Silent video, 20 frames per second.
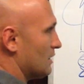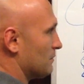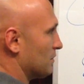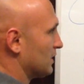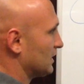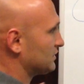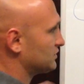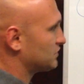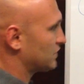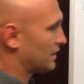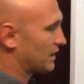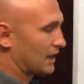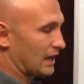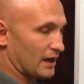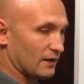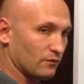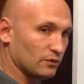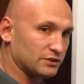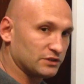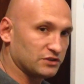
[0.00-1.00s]
Let's say you
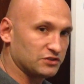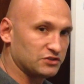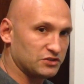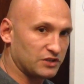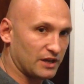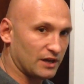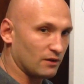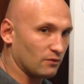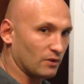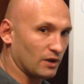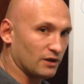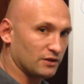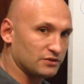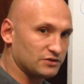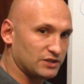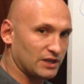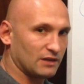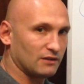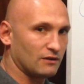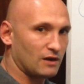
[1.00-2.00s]
have what's a sail route. A
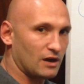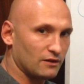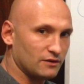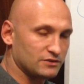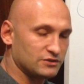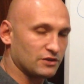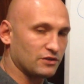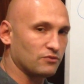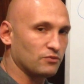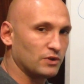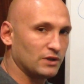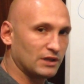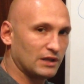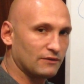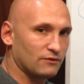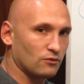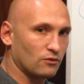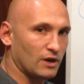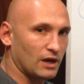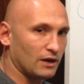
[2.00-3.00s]
sail route is a
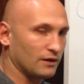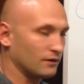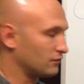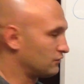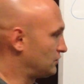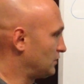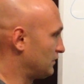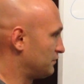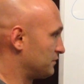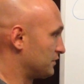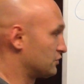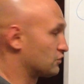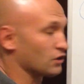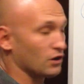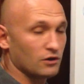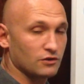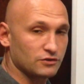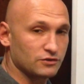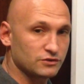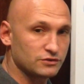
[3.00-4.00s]
3-level route you'll see from the
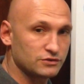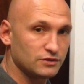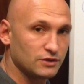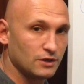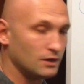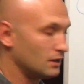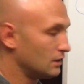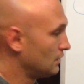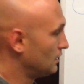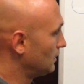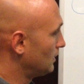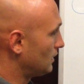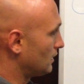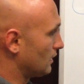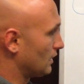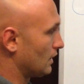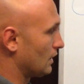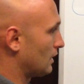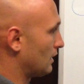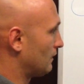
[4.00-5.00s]
Chargers.
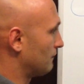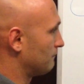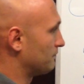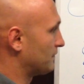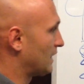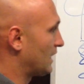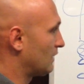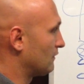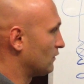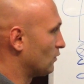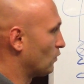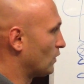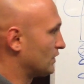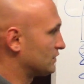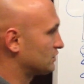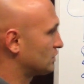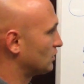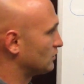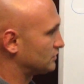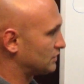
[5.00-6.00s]
Out on the
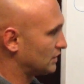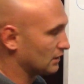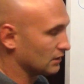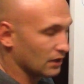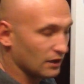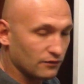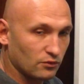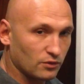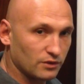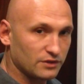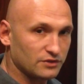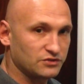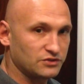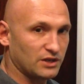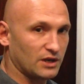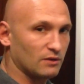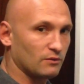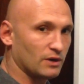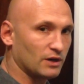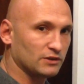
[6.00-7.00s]
West Coast, they love to run the
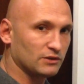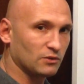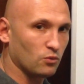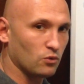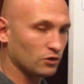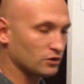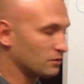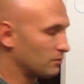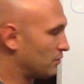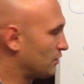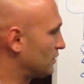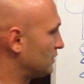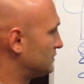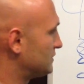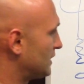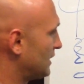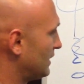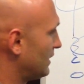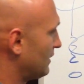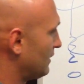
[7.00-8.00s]
sail route to work the ball to
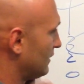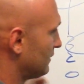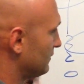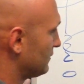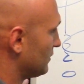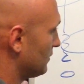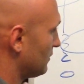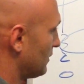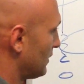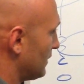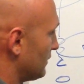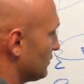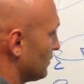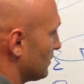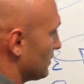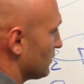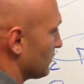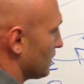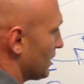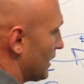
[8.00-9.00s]
tight end
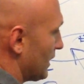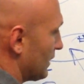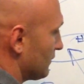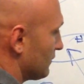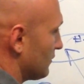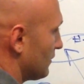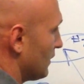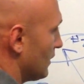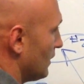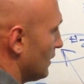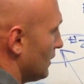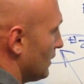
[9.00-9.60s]
Antonio Gates.